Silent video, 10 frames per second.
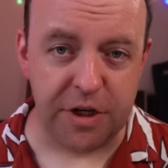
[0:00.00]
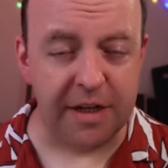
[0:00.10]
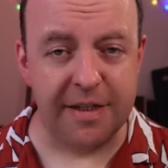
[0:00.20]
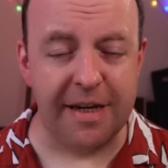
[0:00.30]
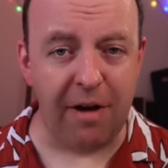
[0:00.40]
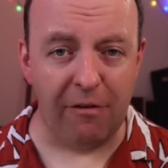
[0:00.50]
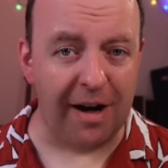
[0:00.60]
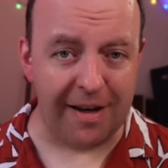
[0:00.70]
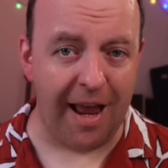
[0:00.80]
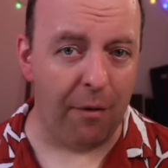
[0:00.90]
so you can see
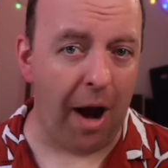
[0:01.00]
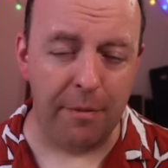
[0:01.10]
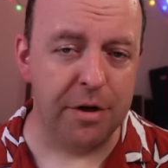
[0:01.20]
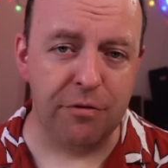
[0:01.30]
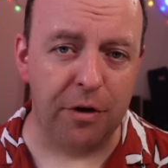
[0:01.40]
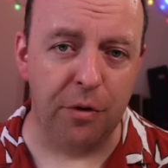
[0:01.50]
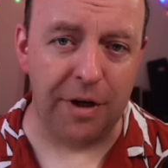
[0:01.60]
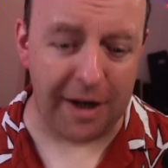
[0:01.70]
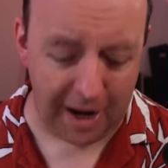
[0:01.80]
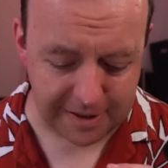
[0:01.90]
right now, I'm just
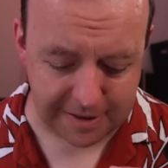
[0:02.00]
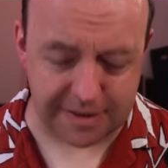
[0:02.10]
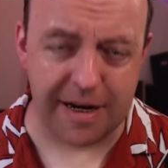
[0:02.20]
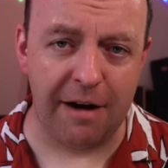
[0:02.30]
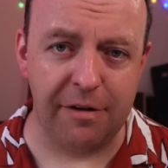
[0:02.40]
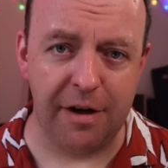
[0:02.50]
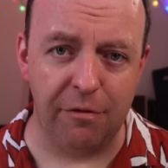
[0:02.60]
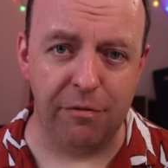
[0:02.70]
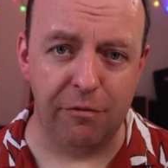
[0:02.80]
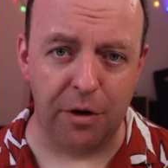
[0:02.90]
recording a
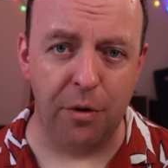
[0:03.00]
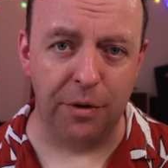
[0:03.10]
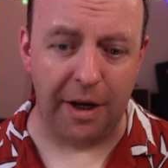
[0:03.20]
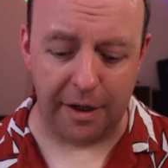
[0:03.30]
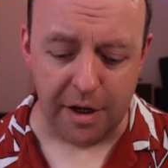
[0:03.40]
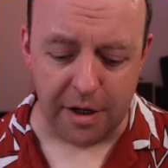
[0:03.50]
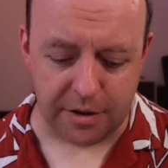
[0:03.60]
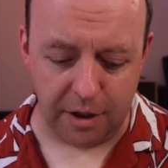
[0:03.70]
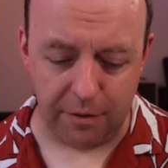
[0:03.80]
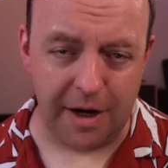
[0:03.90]
stereo recording.
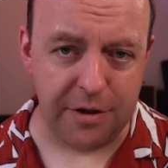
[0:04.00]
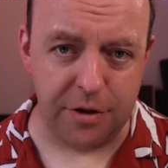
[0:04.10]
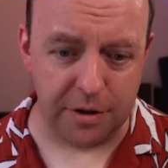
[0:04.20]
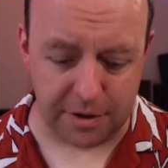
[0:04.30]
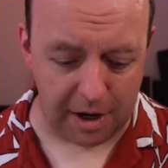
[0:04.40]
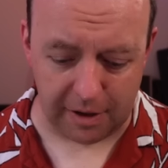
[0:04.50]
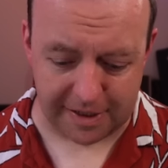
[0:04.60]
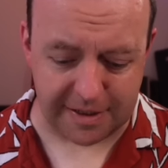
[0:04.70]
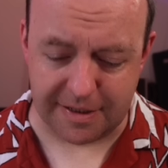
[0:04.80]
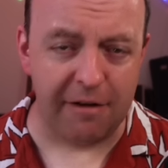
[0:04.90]
So it's just
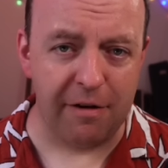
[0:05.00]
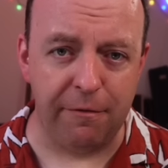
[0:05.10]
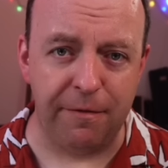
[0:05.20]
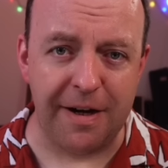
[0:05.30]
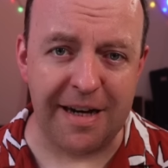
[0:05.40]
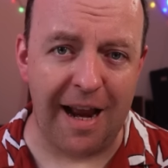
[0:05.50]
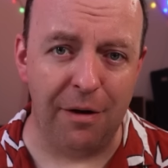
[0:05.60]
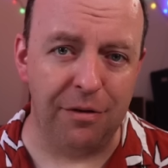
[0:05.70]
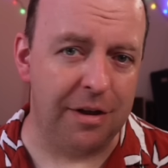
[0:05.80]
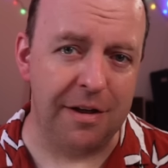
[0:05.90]
the stereo feed
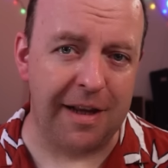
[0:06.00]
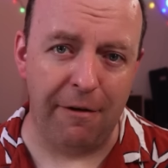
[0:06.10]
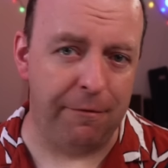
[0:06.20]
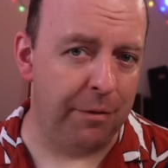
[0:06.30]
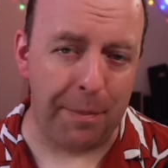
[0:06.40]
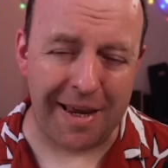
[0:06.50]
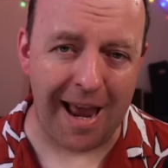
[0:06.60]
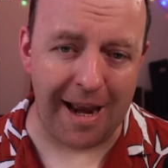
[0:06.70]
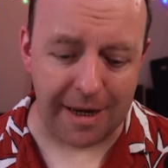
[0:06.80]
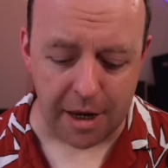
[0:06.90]
out that you'd get from the P
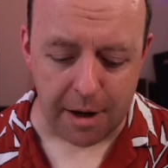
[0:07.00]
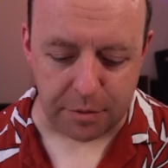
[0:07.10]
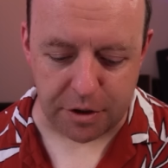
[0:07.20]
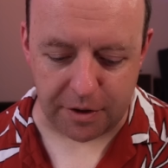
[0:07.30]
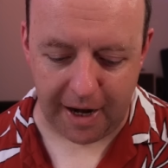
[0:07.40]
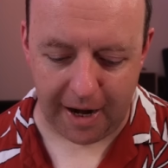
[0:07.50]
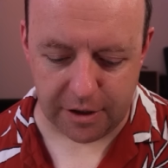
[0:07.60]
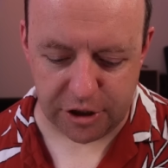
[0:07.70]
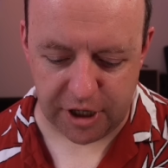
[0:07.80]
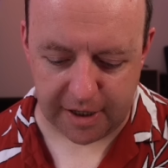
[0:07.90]
A, but you
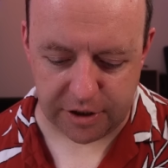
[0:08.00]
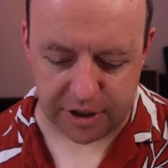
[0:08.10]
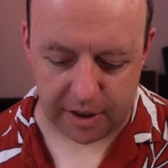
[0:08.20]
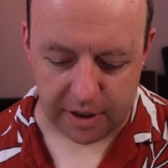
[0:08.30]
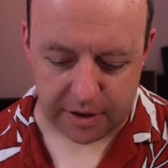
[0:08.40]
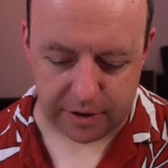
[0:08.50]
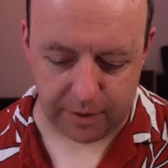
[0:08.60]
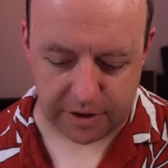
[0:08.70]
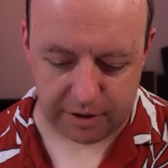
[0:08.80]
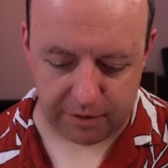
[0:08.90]
can change it to
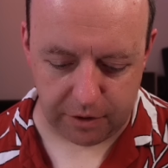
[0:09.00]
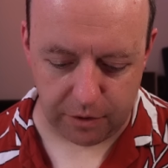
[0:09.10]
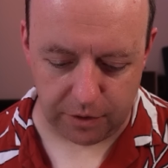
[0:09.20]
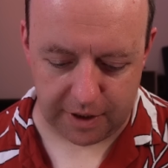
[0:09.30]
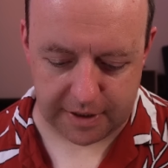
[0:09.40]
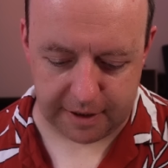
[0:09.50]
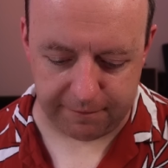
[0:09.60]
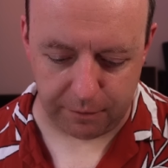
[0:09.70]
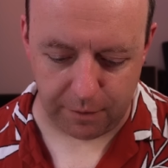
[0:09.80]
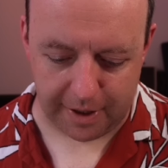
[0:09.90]
actually record in
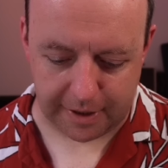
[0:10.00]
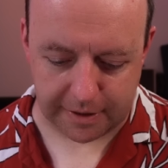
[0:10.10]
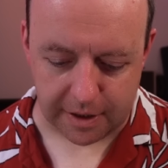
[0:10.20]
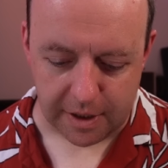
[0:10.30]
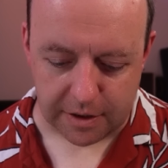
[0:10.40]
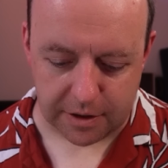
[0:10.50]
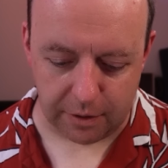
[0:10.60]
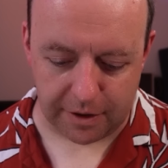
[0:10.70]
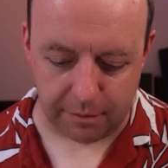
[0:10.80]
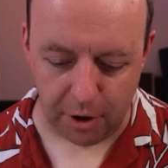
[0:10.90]
different ways.
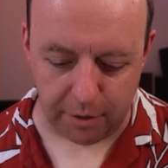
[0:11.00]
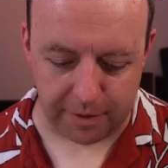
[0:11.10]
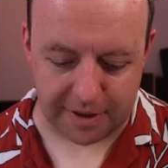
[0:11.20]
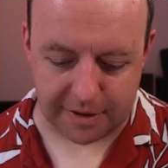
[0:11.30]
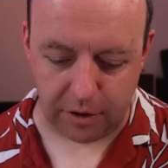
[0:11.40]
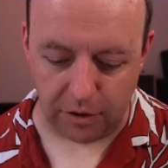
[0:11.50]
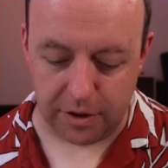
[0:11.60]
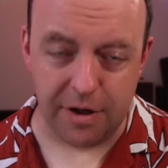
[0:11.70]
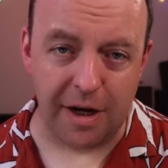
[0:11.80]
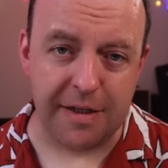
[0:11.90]
So at the moment, it's got
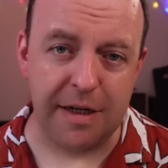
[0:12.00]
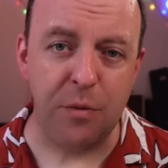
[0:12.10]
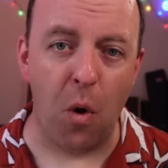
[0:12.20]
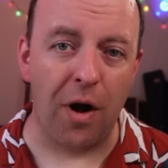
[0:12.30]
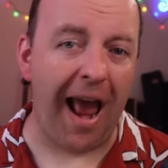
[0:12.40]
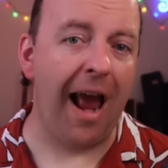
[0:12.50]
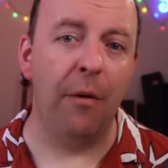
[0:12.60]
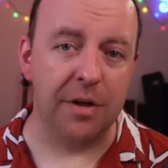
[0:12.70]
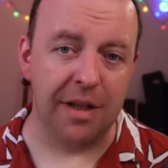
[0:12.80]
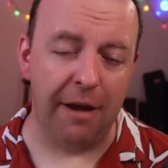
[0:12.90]
ninety-one
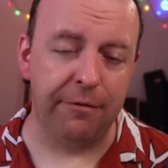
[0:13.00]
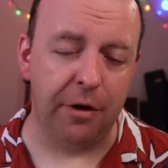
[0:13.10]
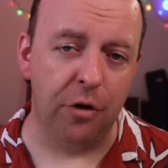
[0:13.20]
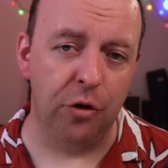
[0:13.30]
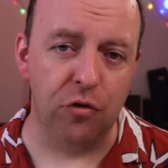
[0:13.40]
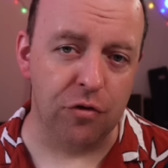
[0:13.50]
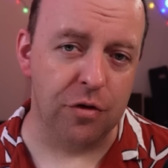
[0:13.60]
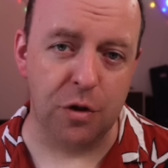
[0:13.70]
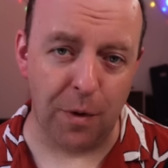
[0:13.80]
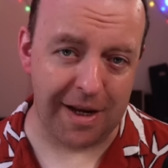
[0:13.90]
hours left on a one
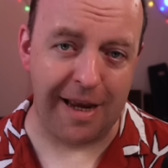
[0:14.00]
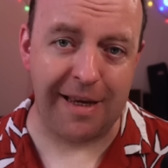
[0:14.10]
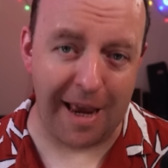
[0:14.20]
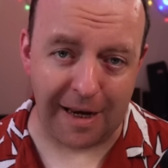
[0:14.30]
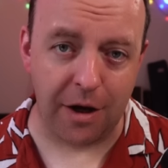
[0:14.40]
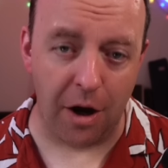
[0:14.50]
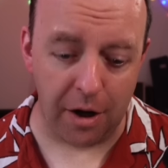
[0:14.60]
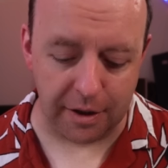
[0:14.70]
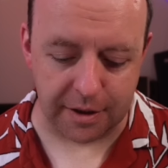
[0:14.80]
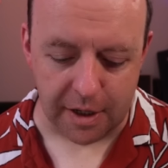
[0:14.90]
hundred twenty-eight gig
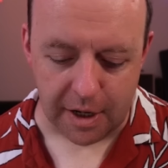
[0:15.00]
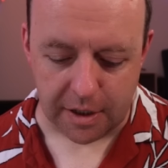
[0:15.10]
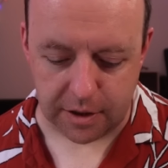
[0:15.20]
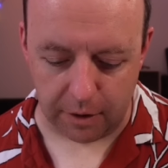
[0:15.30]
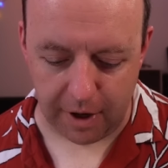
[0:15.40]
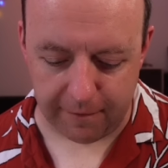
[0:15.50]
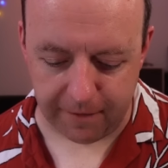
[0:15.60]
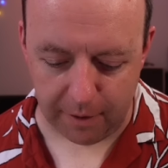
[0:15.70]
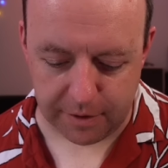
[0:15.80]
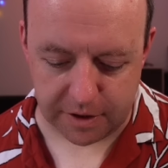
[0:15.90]
card. So if
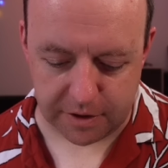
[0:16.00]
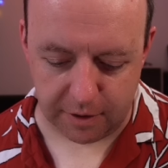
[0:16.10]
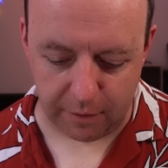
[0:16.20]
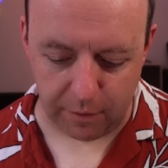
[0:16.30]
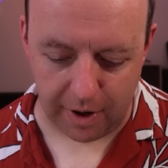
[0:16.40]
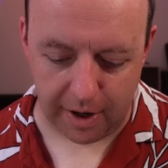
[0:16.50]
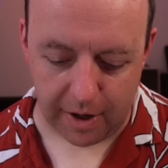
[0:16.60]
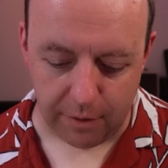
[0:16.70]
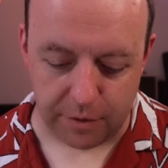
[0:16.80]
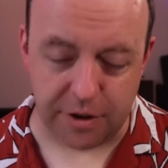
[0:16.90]
I was to do it where
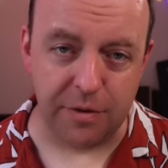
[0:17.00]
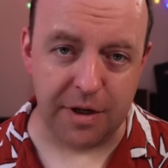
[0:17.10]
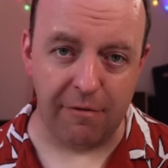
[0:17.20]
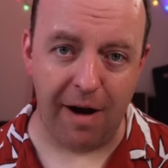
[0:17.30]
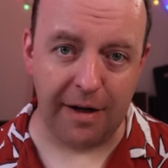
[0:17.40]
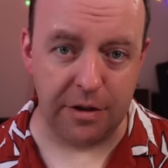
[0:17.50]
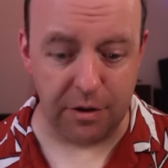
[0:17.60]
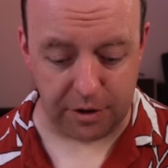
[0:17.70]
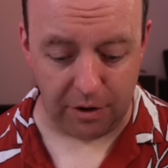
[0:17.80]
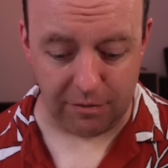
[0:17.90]
we're doing direct, it's
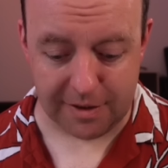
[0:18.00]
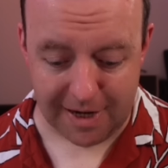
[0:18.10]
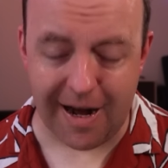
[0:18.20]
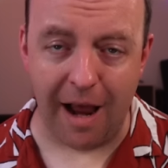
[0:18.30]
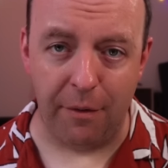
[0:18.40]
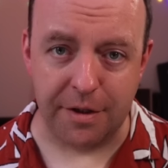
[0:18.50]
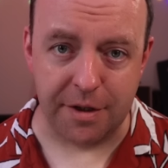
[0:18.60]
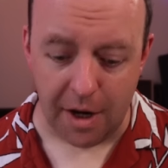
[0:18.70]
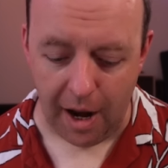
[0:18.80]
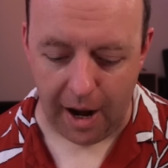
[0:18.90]
only got ten hours.
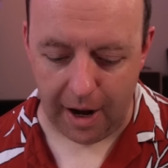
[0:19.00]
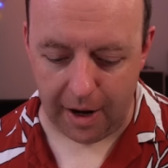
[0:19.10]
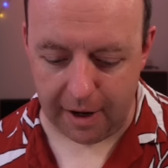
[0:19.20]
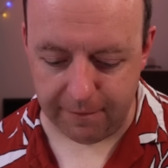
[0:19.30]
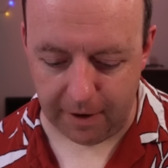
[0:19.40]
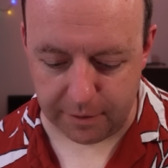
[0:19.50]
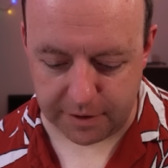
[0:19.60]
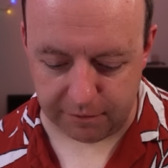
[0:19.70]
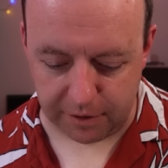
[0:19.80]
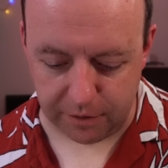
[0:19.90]
Uh, if I was
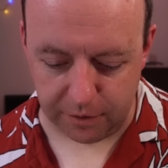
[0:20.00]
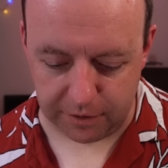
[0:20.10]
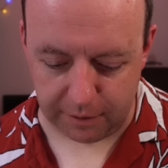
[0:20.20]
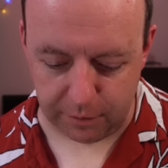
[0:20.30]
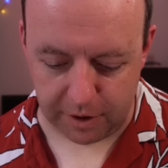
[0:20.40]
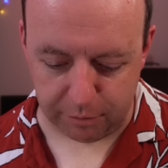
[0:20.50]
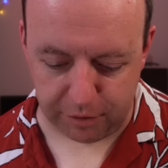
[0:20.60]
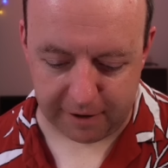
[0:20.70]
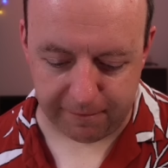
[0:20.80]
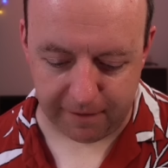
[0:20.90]
to record it with a
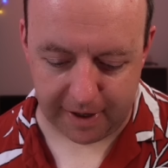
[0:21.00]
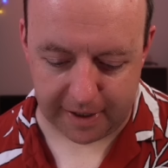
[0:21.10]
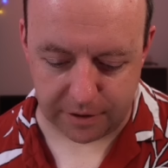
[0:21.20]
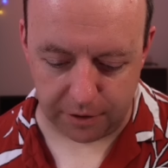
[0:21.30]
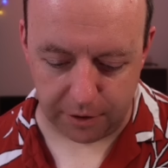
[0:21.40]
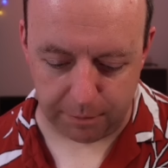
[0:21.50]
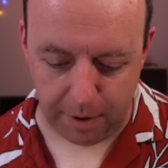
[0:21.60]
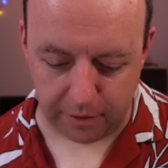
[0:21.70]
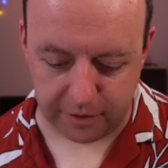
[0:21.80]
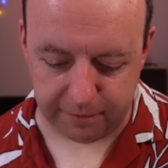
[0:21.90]
pre-fade or
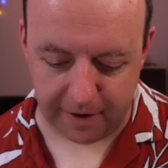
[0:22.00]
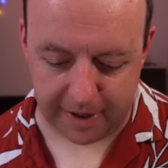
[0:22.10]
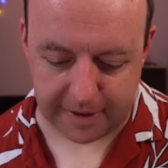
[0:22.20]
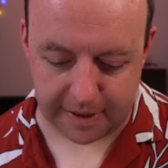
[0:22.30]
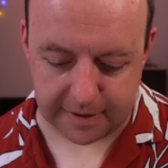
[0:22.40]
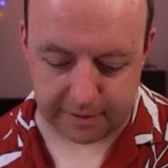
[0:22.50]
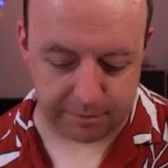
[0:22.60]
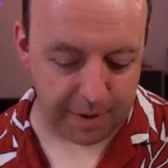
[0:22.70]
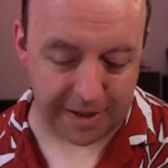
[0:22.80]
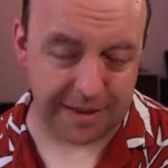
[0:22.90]
post-fade, it's
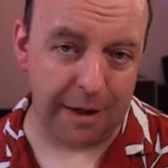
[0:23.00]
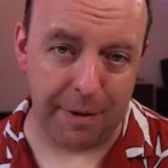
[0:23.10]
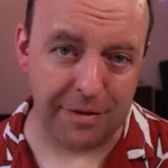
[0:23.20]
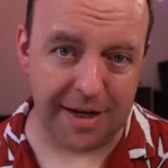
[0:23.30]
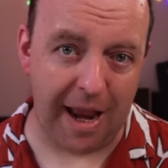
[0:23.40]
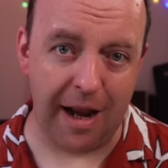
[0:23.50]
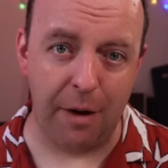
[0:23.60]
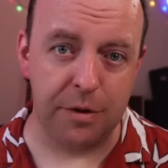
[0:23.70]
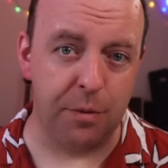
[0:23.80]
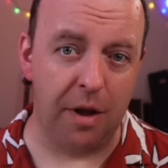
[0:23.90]
basically about ten
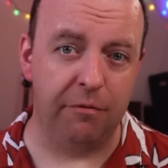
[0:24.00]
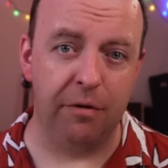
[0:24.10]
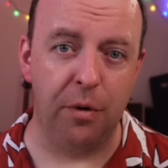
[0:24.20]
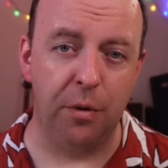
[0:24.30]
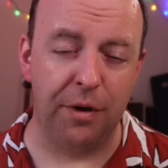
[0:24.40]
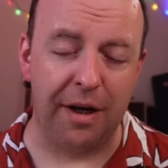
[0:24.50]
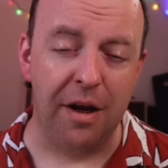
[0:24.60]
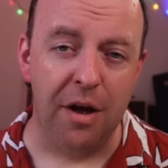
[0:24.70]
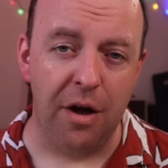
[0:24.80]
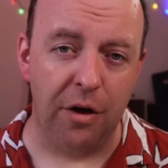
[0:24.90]
hours worth of recording
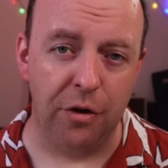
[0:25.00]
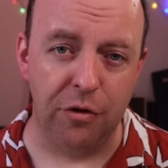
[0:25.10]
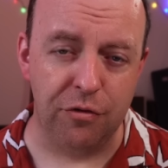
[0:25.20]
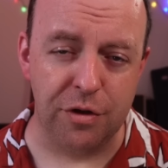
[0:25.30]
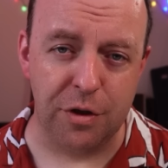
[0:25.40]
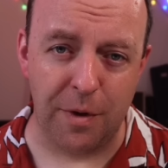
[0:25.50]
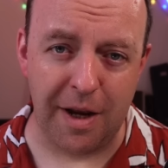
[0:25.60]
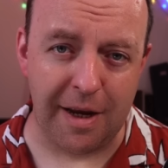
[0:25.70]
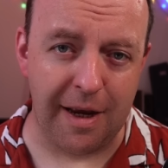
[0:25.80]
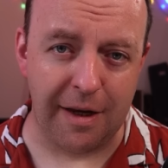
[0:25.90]
on a one hundred
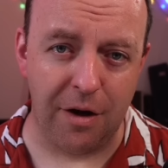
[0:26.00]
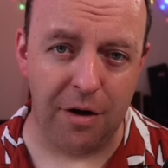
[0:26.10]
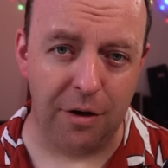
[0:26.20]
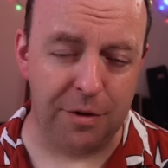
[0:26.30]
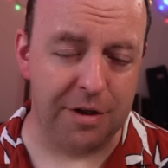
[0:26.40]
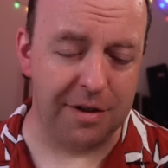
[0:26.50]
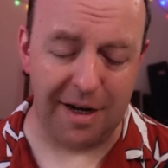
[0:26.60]
twenty-eight gig card, which is